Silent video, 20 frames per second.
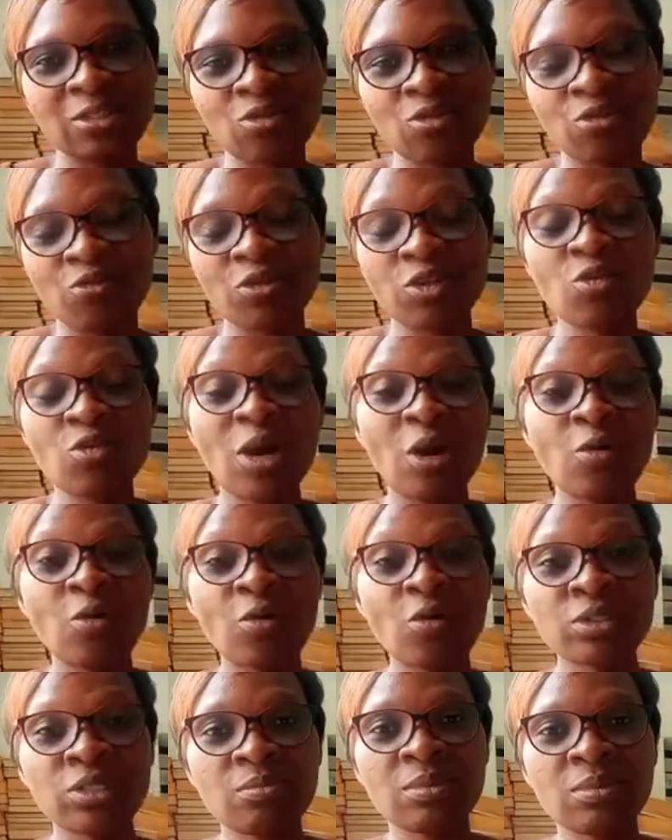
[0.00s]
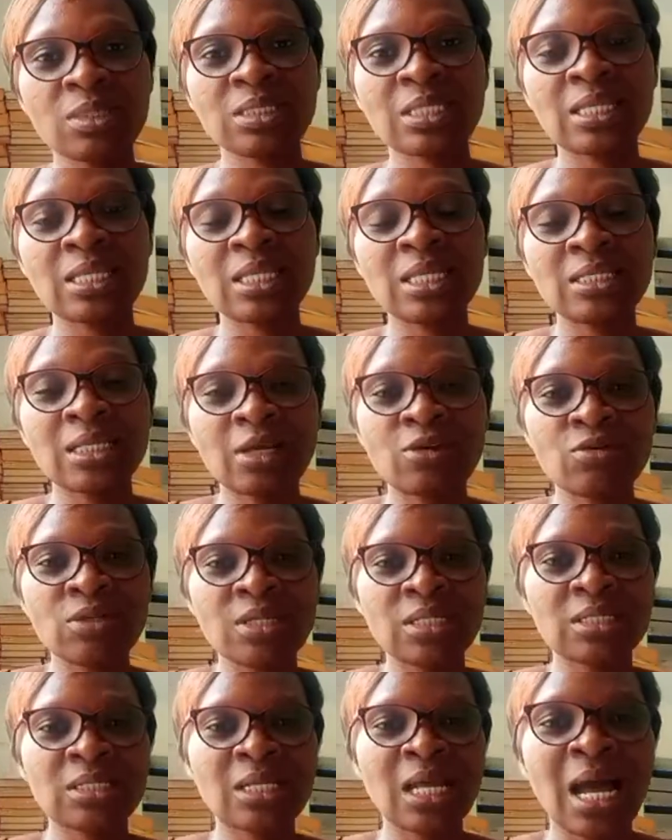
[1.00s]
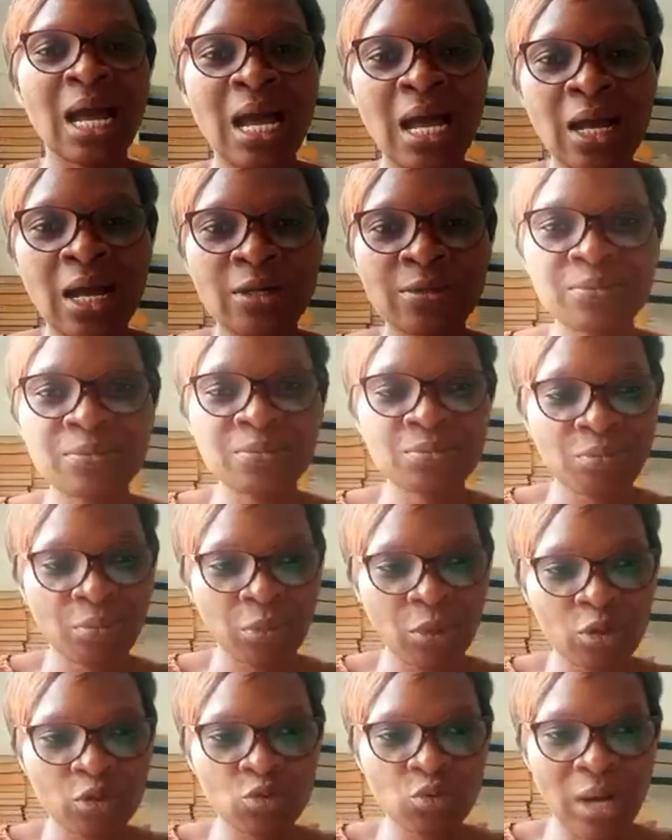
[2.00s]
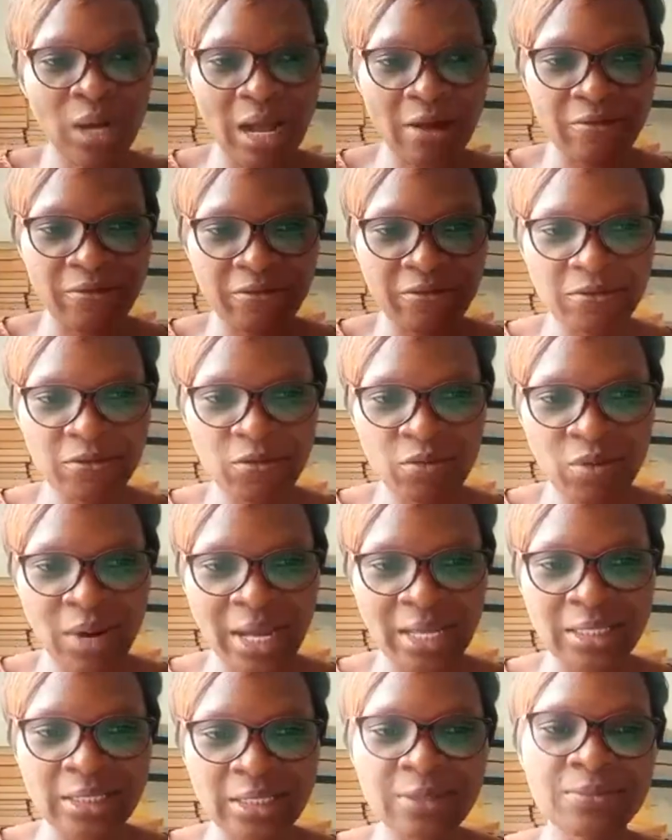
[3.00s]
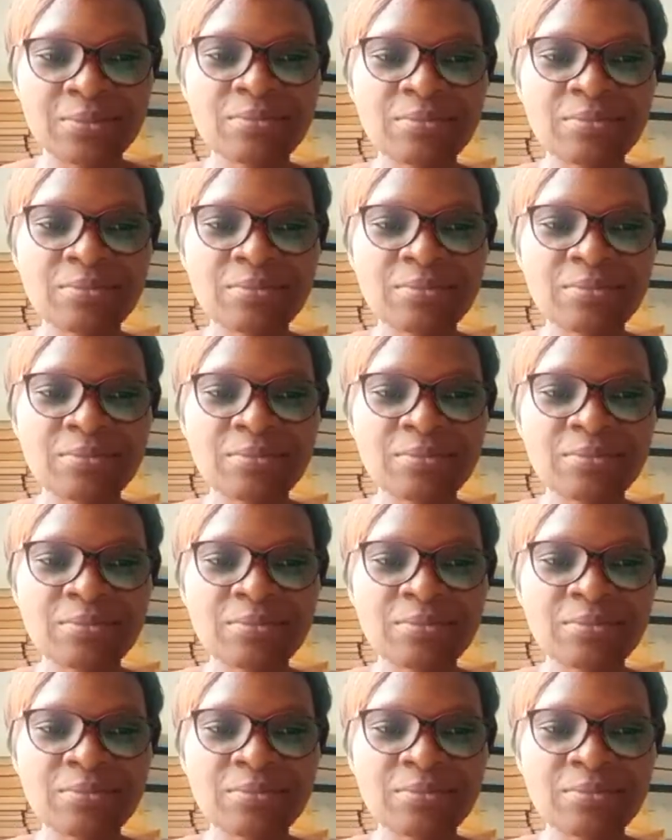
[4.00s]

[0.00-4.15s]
So if you say what I want, it means the thing that you desire to have, right?